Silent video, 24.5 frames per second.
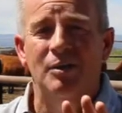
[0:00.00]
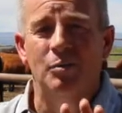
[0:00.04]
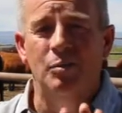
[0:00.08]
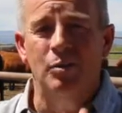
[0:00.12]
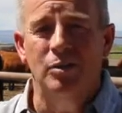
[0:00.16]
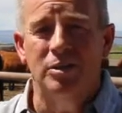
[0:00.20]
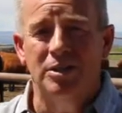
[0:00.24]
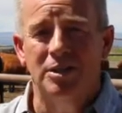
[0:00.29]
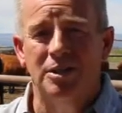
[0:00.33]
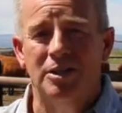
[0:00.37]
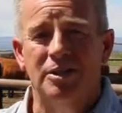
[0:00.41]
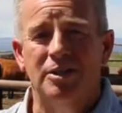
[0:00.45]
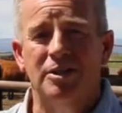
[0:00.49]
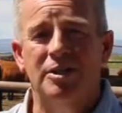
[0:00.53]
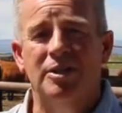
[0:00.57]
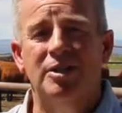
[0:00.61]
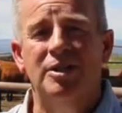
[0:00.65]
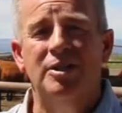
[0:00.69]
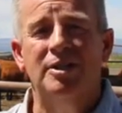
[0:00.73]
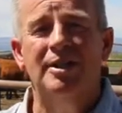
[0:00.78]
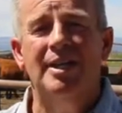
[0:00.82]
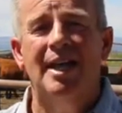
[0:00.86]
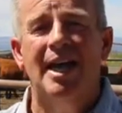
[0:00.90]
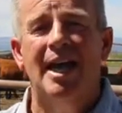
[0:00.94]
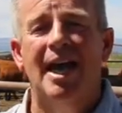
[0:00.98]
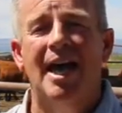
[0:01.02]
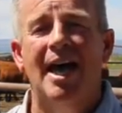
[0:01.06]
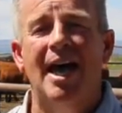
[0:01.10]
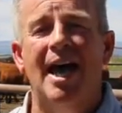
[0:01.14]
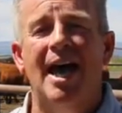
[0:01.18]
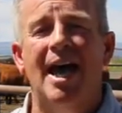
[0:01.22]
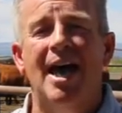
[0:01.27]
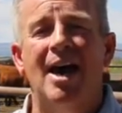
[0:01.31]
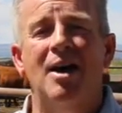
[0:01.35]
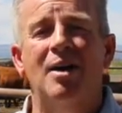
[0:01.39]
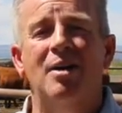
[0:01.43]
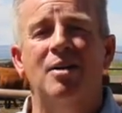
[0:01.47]
will learn
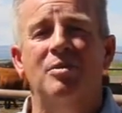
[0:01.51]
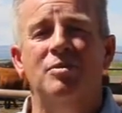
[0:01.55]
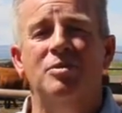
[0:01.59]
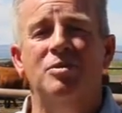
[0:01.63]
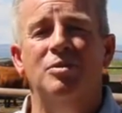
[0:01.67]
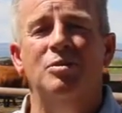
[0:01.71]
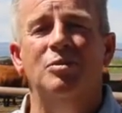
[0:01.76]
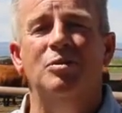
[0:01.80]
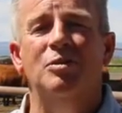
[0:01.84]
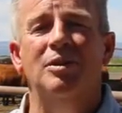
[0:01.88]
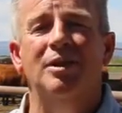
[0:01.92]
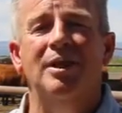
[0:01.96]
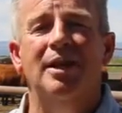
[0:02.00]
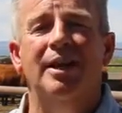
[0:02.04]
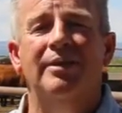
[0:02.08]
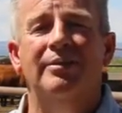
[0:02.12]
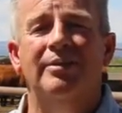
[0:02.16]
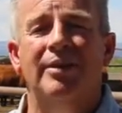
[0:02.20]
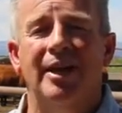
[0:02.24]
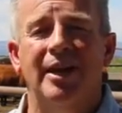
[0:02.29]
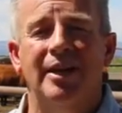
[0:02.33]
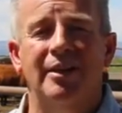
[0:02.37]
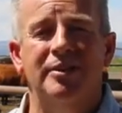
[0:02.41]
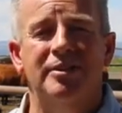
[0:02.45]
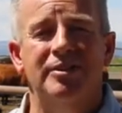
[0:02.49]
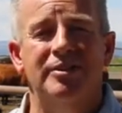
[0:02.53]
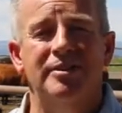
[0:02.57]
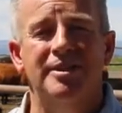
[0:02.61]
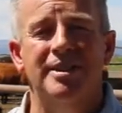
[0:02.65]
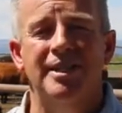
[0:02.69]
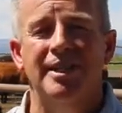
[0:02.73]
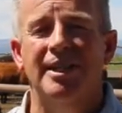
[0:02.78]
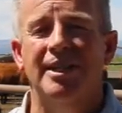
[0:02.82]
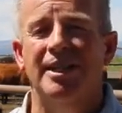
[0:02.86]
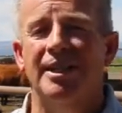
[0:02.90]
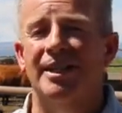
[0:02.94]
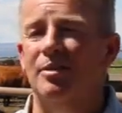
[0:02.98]
how to love others
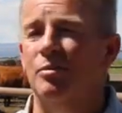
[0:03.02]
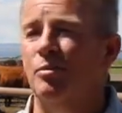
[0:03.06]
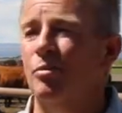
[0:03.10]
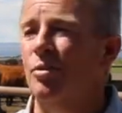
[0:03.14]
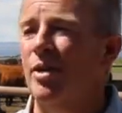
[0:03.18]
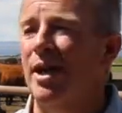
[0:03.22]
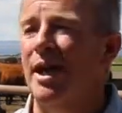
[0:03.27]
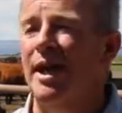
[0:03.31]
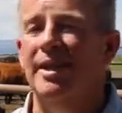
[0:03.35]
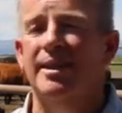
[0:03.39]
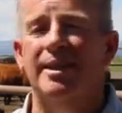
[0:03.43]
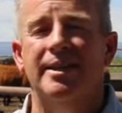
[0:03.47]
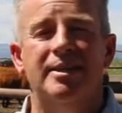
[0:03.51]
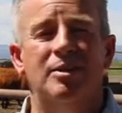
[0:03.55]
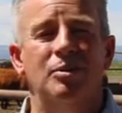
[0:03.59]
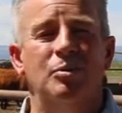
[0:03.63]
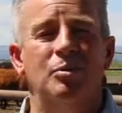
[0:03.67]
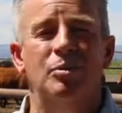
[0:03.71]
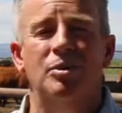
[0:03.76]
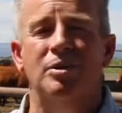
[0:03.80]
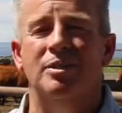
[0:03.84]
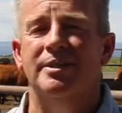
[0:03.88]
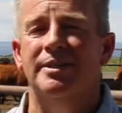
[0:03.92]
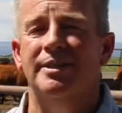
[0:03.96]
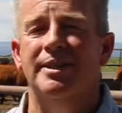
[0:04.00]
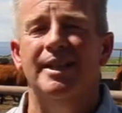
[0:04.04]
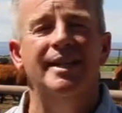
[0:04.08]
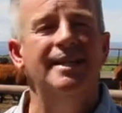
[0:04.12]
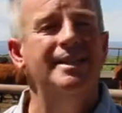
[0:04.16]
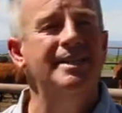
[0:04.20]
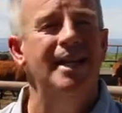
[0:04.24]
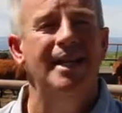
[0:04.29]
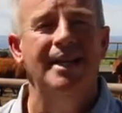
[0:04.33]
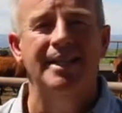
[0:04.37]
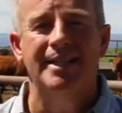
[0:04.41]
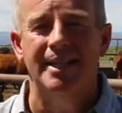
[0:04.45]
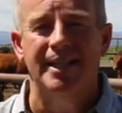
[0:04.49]
in a way that the world
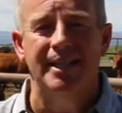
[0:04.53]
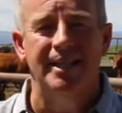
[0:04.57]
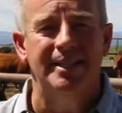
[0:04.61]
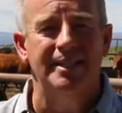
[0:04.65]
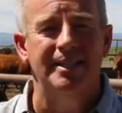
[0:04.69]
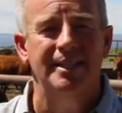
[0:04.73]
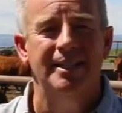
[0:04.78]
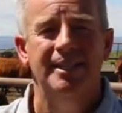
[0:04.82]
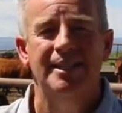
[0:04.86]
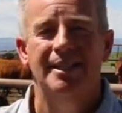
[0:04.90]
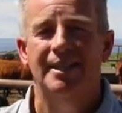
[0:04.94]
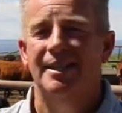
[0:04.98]
does not get,